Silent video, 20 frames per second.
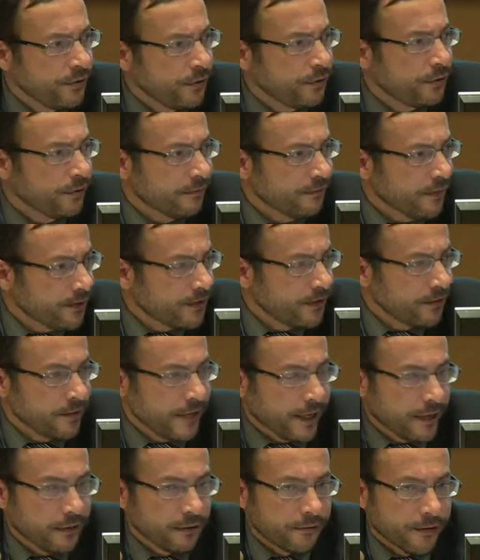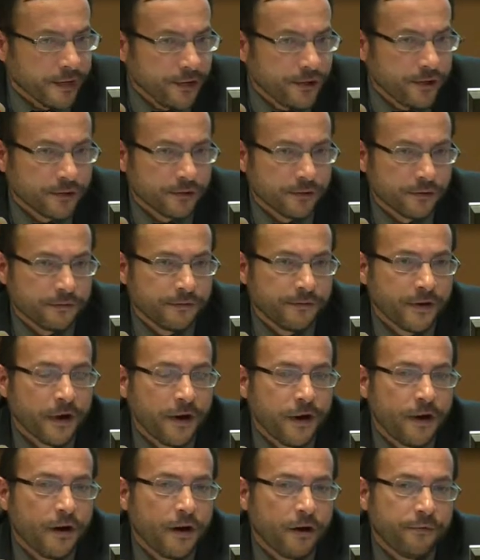the Universal Declaration
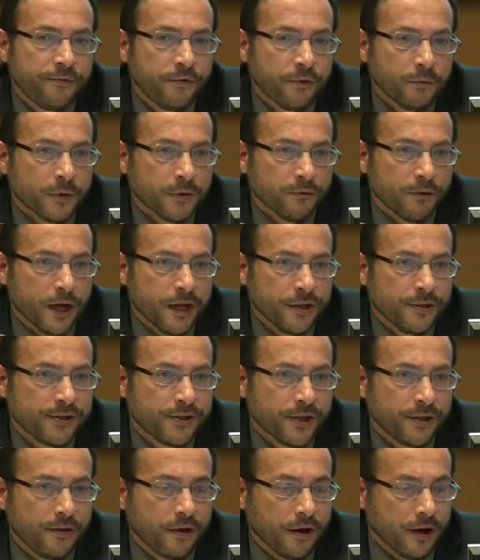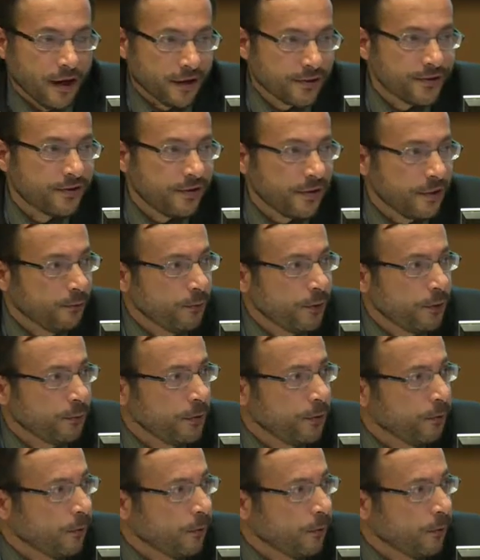of Human Rights, said the last thing we would